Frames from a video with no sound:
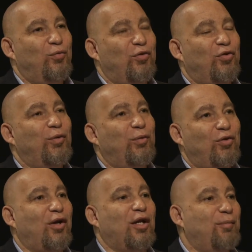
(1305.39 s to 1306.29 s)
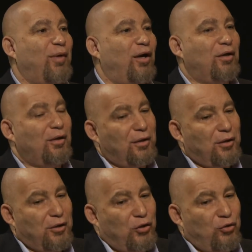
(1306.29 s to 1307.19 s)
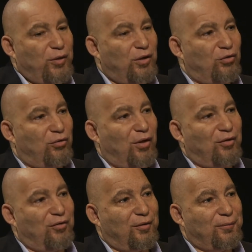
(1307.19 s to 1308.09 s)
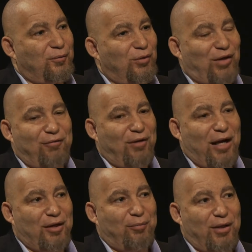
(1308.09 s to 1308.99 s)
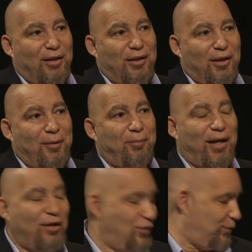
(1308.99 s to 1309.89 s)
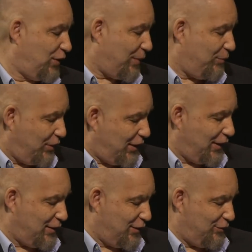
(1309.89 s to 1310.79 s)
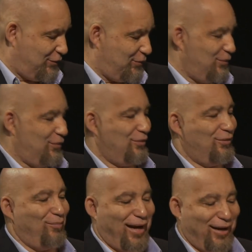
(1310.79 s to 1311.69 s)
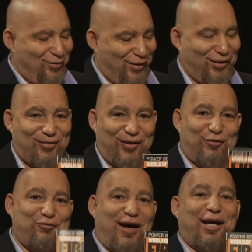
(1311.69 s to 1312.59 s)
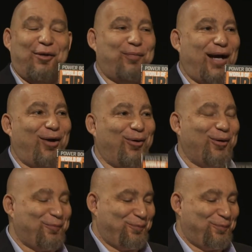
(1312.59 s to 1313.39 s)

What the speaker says: So we were talking about human destruction, which I find to be amazing because I'm looking at this magazine and it says Firepower.